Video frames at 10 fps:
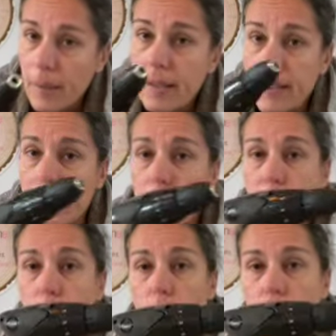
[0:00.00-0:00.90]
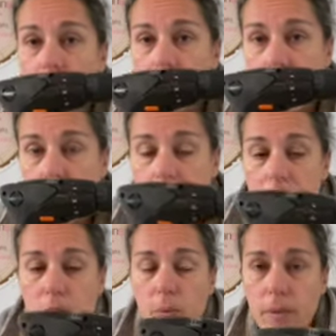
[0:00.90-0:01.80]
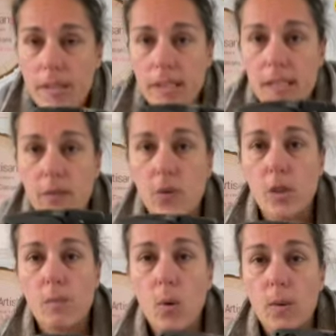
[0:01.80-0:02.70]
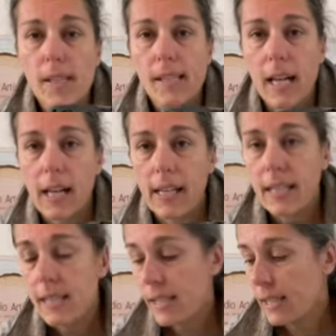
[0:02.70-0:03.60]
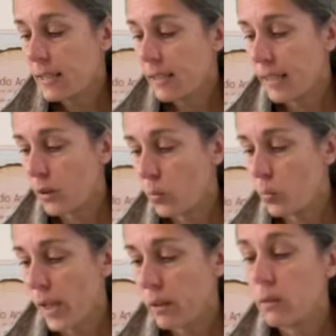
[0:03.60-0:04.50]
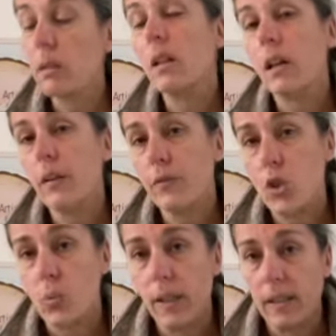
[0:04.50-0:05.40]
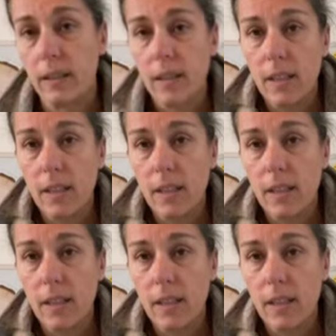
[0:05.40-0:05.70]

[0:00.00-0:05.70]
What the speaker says: If you want to see, so this is the small size, like a regular kind of drill